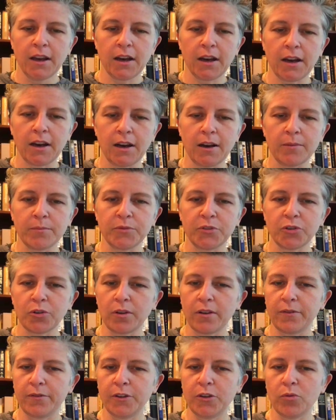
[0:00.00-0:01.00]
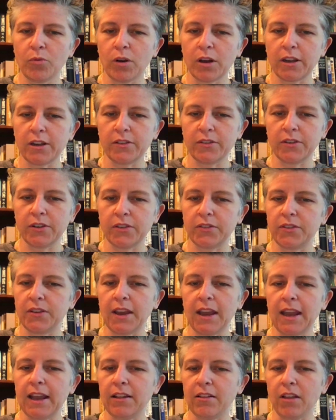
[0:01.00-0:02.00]
So if you wanted to
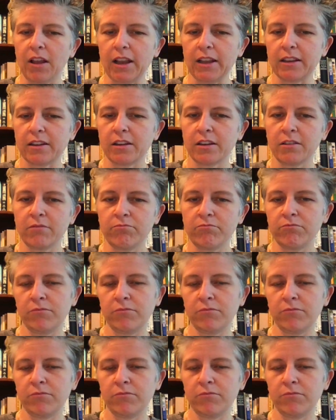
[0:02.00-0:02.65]
say like,